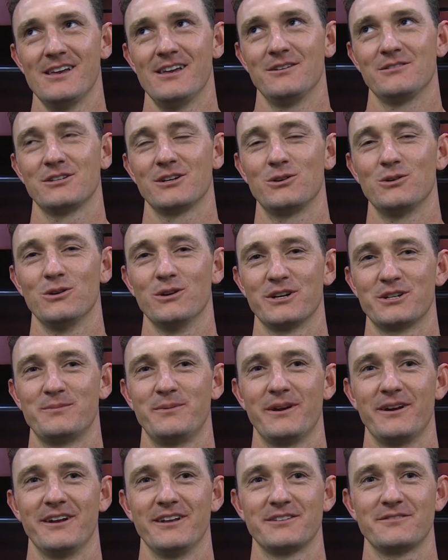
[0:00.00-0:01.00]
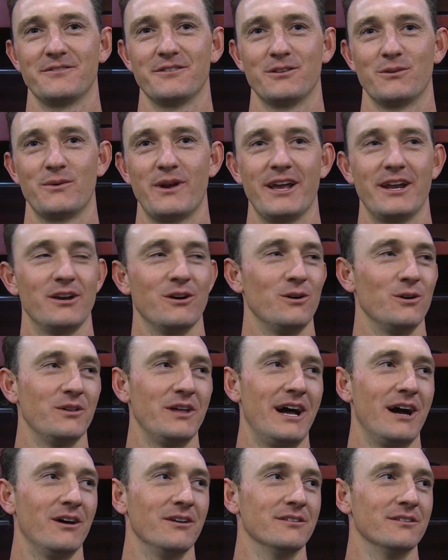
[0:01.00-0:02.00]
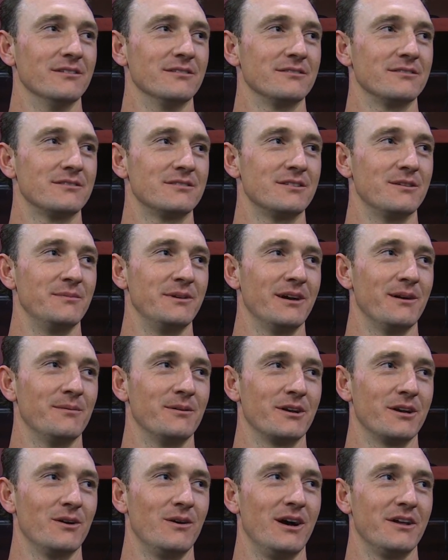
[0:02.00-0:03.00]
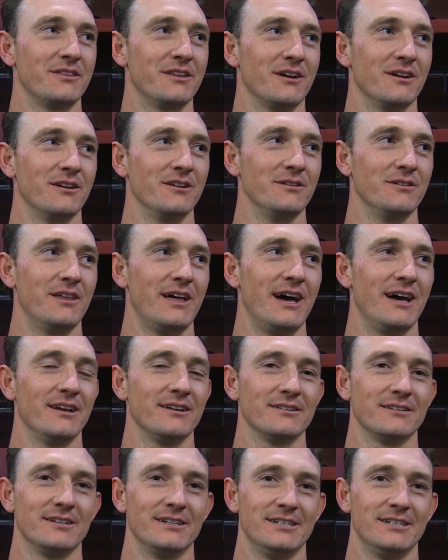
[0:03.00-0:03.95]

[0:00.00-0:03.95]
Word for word: it's a cool experience for the rain to hold out and to be able to go out there and do that.